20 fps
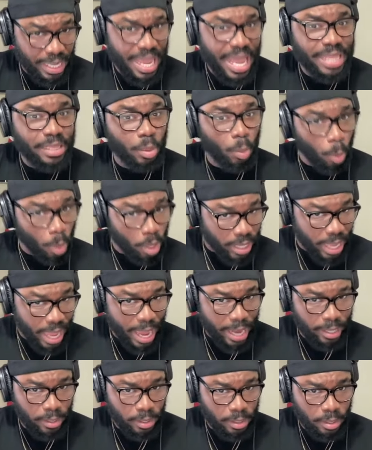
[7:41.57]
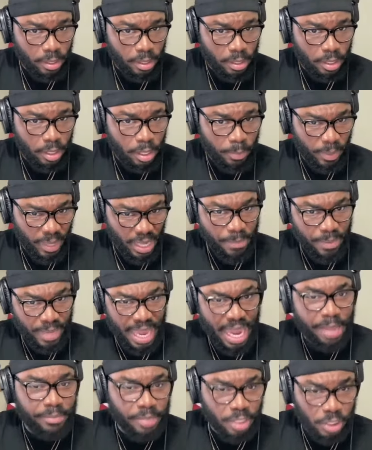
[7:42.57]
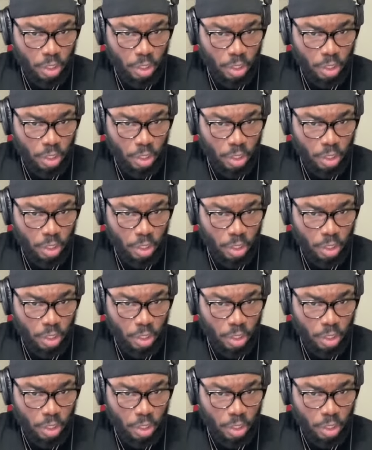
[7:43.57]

He had to work at it, but he became